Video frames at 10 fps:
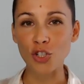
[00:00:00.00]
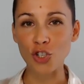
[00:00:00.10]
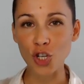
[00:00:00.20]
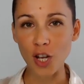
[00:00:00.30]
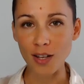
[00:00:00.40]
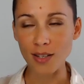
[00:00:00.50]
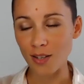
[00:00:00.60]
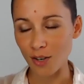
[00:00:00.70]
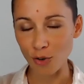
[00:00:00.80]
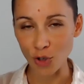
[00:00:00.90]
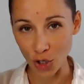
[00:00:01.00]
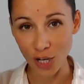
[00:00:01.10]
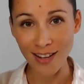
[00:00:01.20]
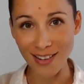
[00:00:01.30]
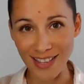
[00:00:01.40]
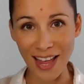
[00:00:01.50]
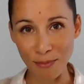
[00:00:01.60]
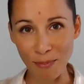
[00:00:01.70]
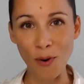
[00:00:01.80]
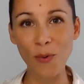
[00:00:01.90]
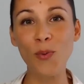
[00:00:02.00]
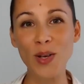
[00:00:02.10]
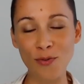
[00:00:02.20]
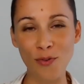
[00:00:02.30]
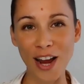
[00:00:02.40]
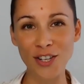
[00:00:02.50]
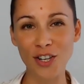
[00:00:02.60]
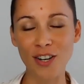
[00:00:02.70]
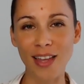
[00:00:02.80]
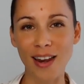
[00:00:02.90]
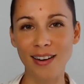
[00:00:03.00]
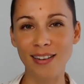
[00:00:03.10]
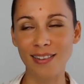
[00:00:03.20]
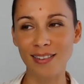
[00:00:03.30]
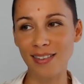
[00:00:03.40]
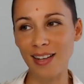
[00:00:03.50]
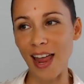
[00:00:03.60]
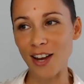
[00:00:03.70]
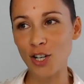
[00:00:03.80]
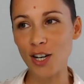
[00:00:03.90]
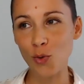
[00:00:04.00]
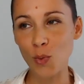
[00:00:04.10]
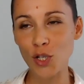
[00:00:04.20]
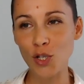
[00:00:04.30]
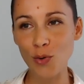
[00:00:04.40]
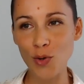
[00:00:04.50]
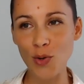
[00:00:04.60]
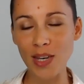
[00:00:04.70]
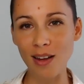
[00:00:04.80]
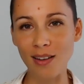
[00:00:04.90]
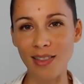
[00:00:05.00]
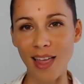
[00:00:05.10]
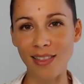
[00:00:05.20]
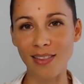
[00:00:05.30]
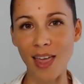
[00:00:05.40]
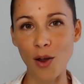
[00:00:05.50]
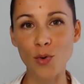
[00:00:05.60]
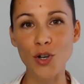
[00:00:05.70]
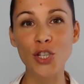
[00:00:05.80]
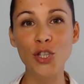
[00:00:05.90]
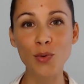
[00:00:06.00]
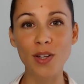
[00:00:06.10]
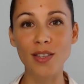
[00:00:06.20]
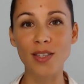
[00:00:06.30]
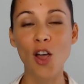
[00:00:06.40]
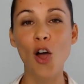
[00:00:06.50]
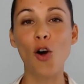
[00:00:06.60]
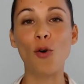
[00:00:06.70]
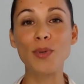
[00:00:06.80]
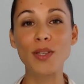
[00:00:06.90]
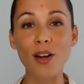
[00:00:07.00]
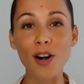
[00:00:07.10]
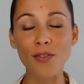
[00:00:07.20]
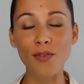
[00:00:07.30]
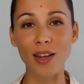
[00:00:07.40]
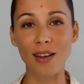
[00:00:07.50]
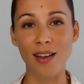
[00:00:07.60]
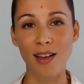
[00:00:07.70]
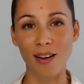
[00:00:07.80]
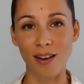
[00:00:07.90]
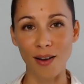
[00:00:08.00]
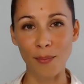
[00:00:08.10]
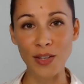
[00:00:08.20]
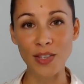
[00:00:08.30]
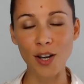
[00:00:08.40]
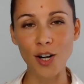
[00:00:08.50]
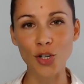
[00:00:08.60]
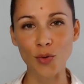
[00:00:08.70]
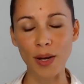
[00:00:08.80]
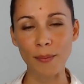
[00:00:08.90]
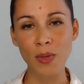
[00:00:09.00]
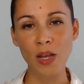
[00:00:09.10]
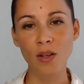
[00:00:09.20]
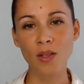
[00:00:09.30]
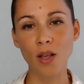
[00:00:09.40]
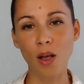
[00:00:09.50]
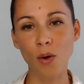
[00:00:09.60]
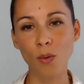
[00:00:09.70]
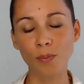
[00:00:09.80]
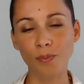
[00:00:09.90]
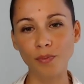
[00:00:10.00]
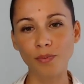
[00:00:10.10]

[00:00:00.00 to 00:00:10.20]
just that bone was fractured. And actually, it was so unique that there were students observing the surgery. So